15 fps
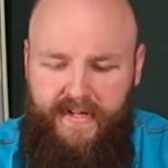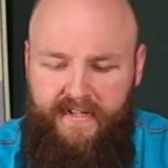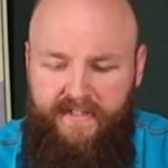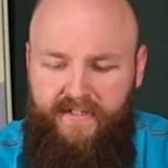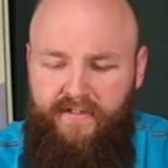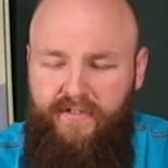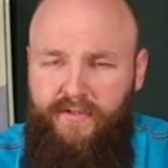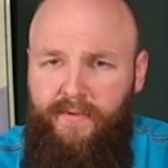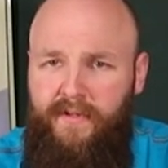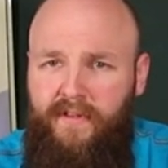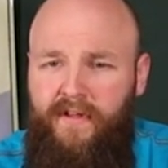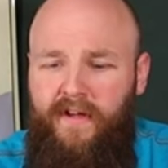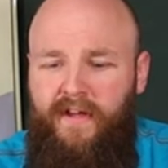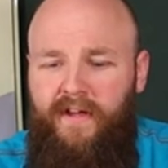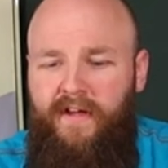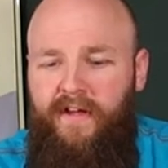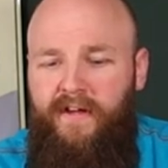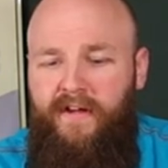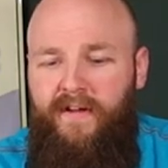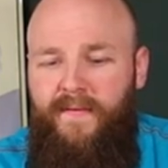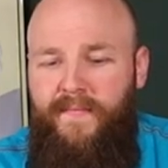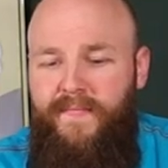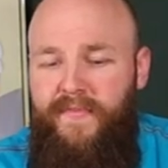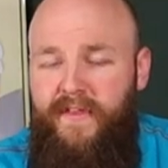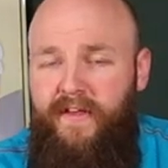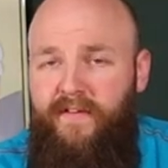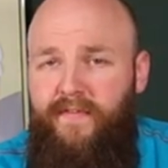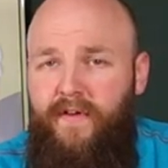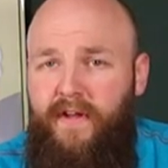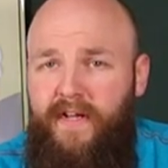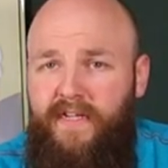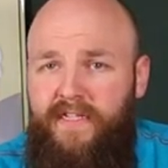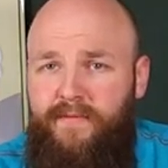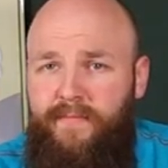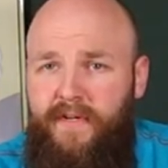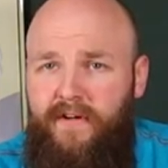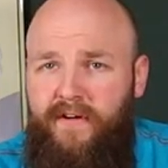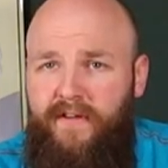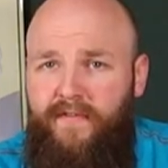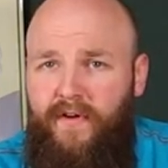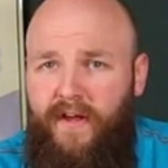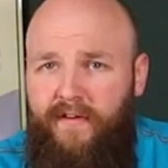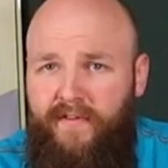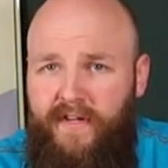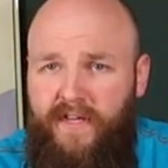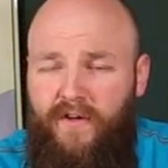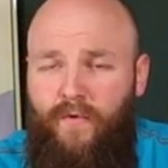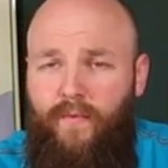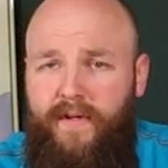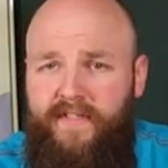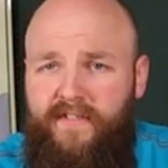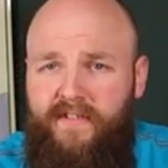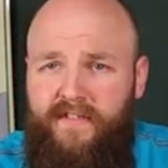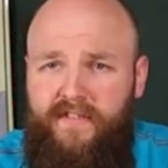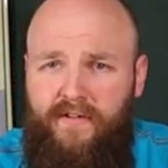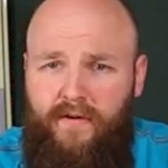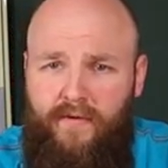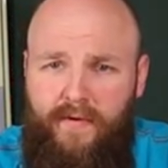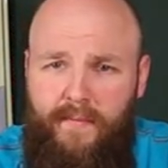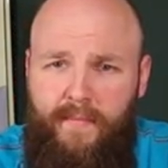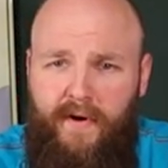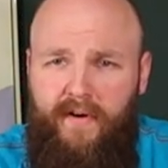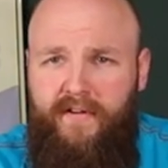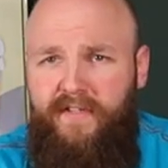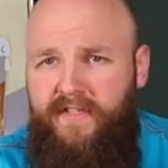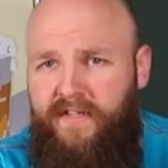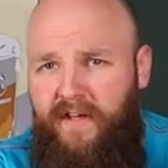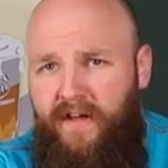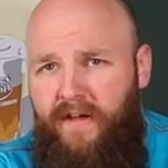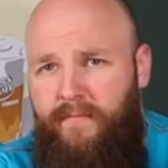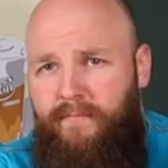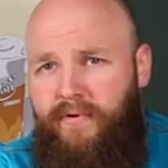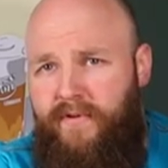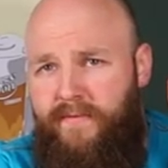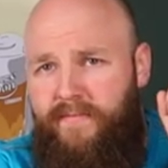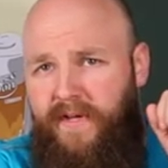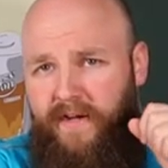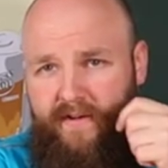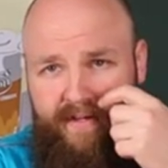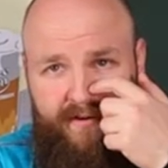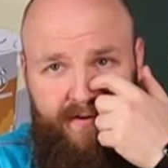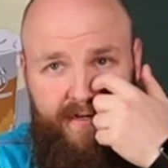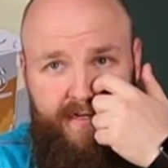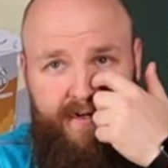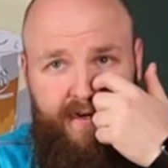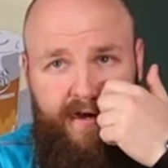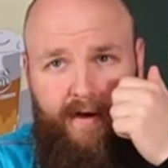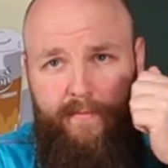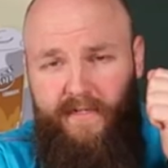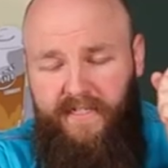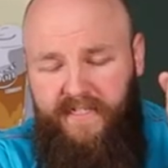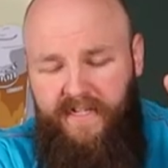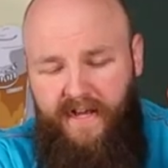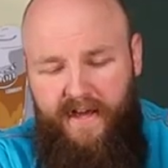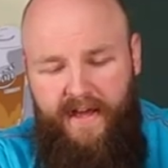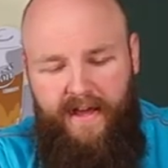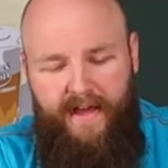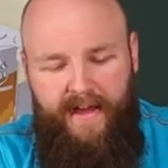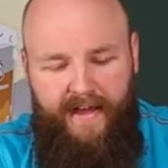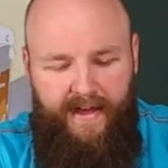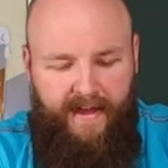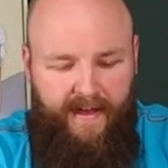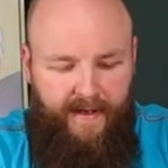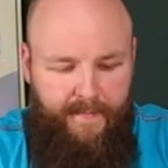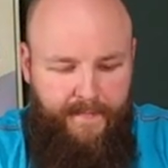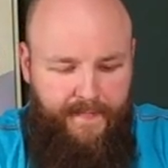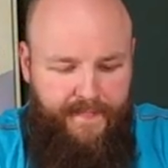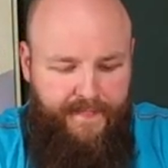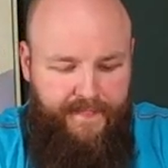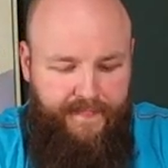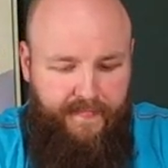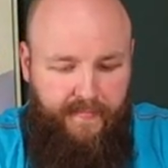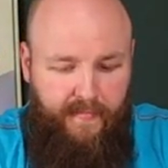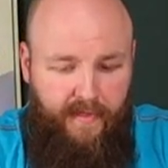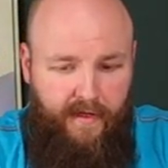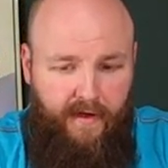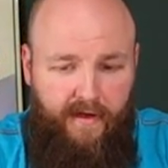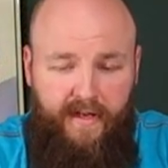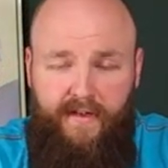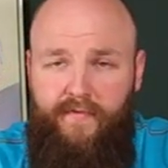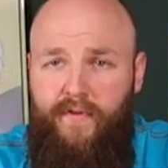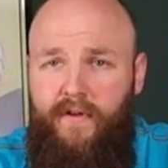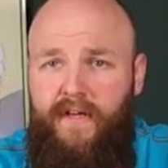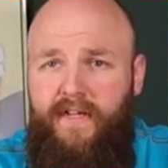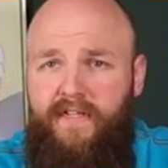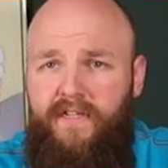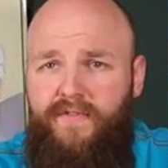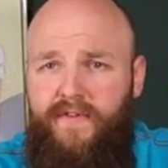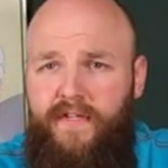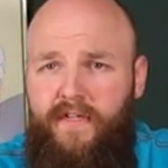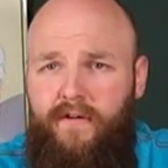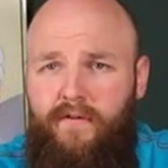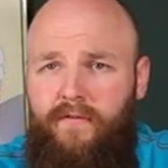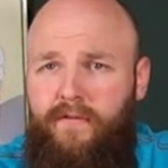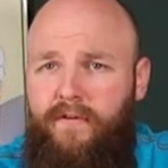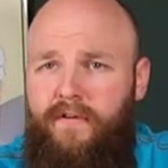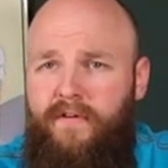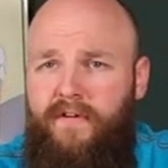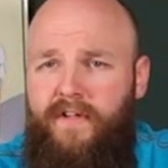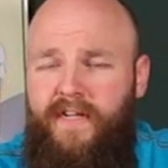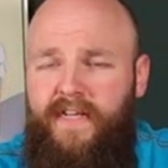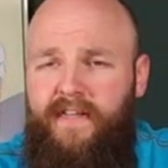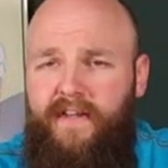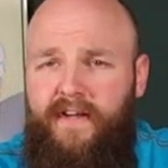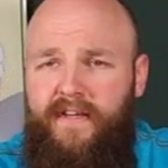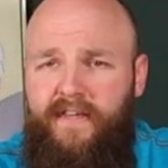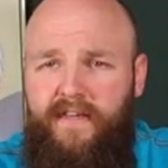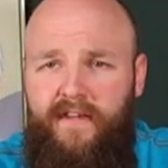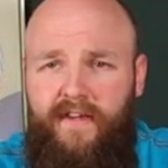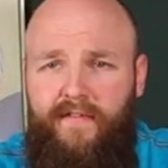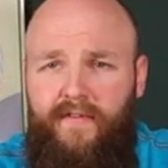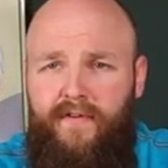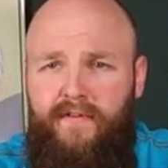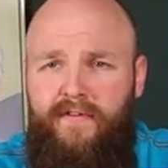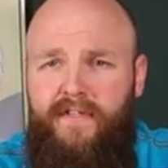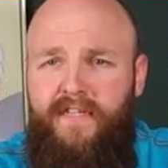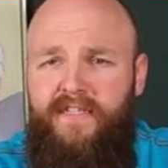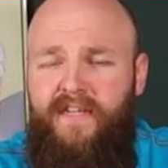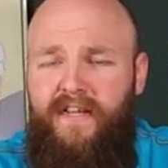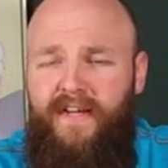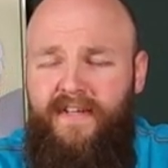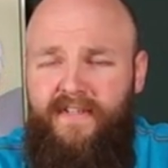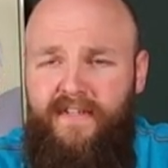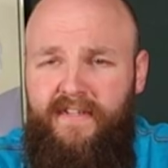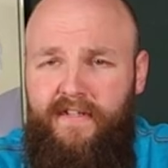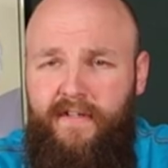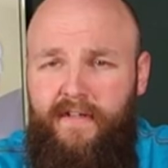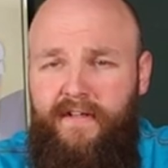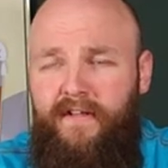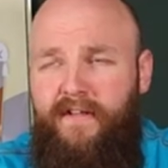as usual. If you like this beer, if you have any questions or remarks, put them down here in the comments. Um, if you like this video, click like. If you disliked it,